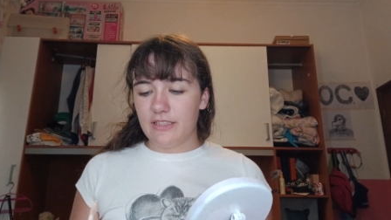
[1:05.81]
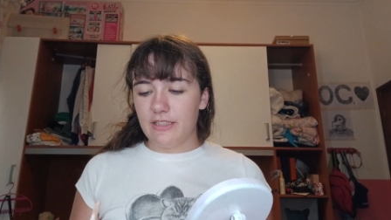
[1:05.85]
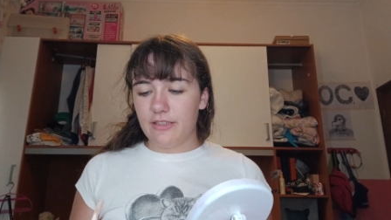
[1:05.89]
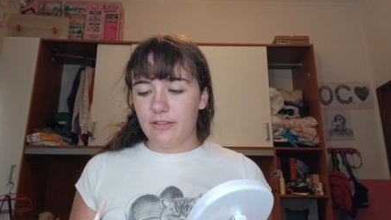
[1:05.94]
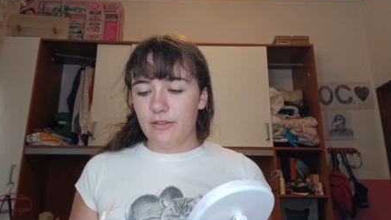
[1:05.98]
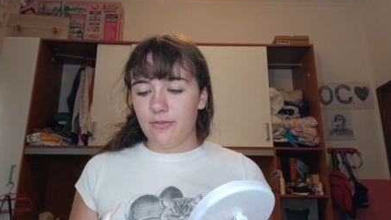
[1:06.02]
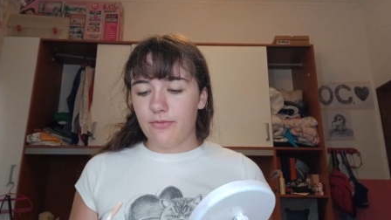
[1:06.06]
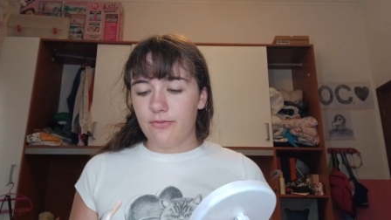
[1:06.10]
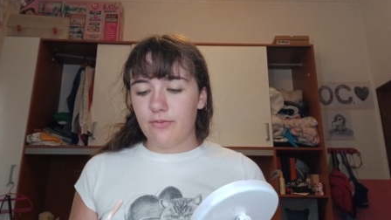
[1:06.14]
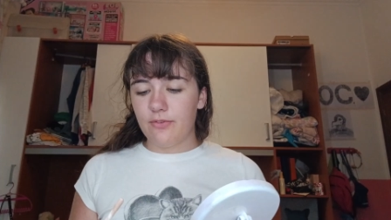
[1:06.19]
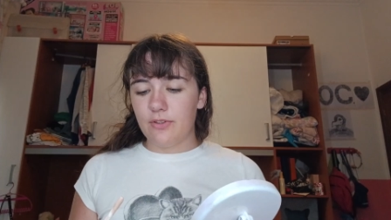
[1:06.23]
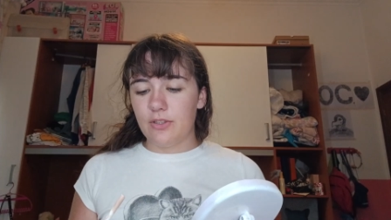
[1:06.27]
out
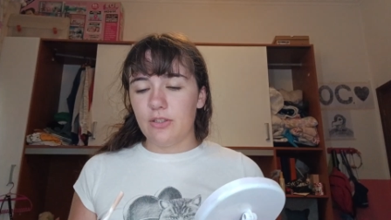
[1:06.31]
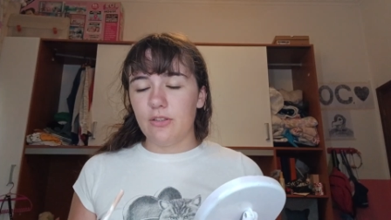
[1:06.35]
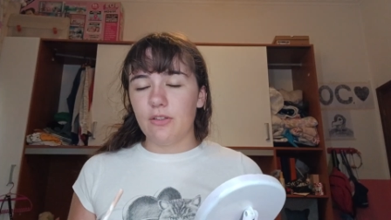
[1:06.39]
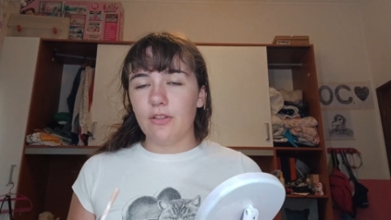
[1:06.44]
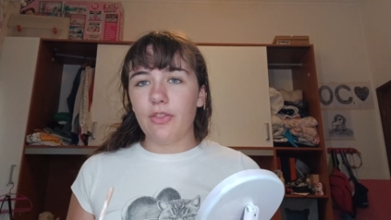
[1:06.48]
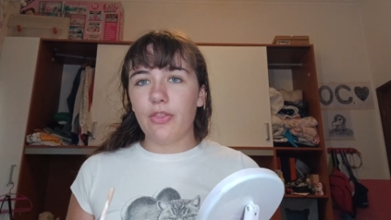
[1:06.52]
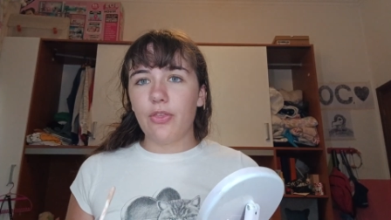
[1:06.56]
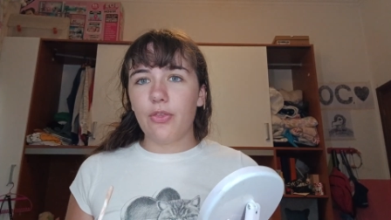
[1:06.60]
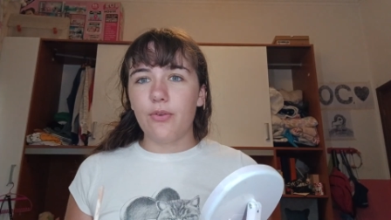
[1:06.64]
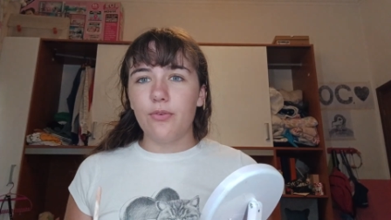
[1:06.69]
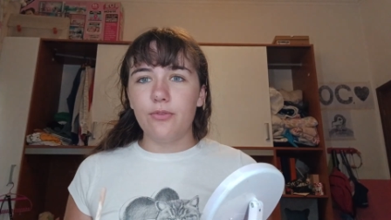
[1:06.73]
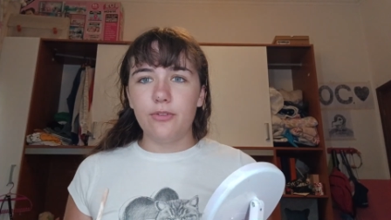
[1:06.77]
of
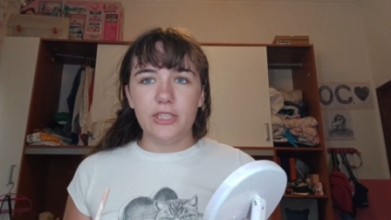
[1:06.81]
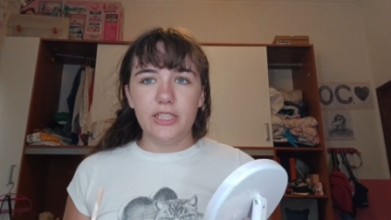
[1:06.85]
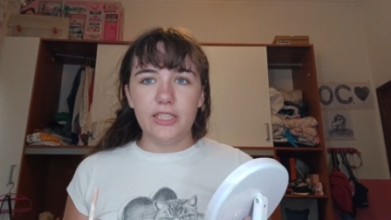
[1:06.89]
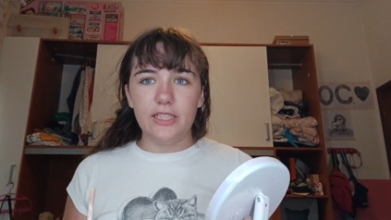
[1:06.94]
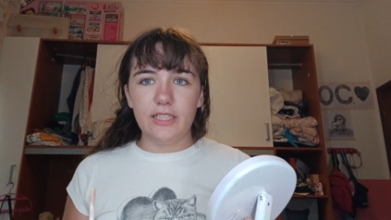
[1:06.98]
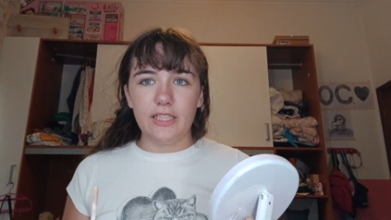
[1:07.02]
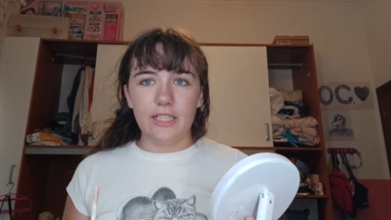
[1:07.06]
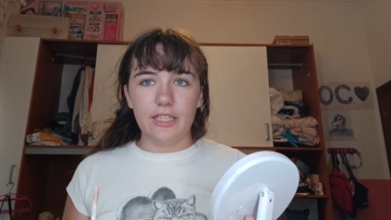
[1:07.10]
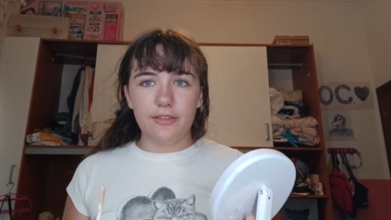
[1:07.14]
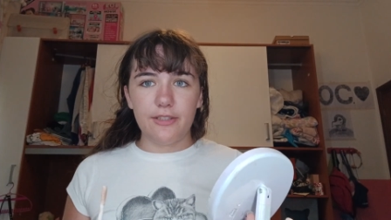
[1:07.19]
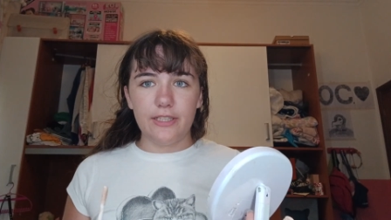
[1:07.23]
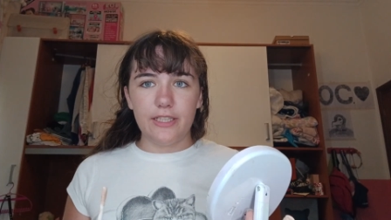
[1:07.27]
all three
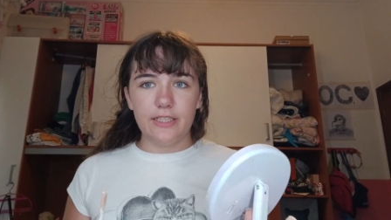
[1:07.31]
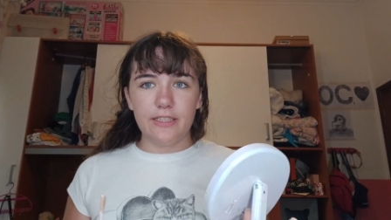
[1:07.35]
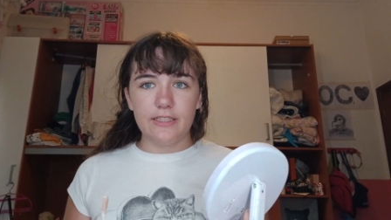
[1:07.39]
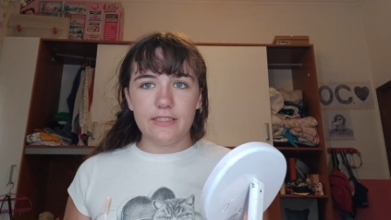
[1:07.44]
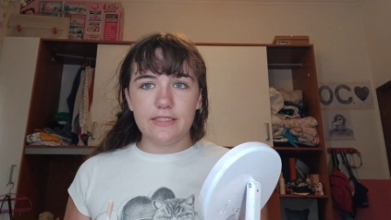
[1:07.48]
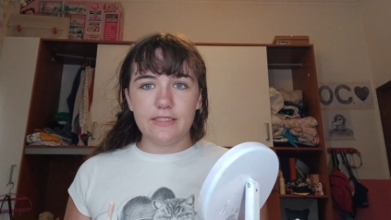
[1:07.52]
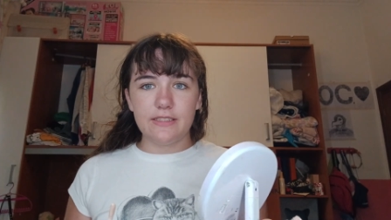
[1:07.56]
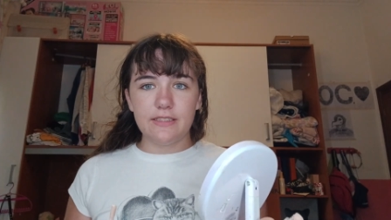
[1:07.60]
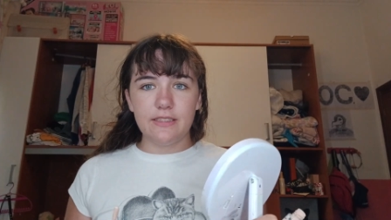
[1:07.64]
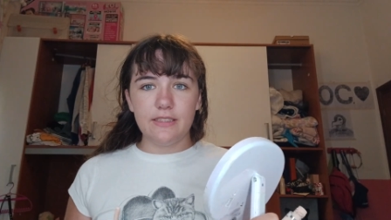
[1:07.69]
eras.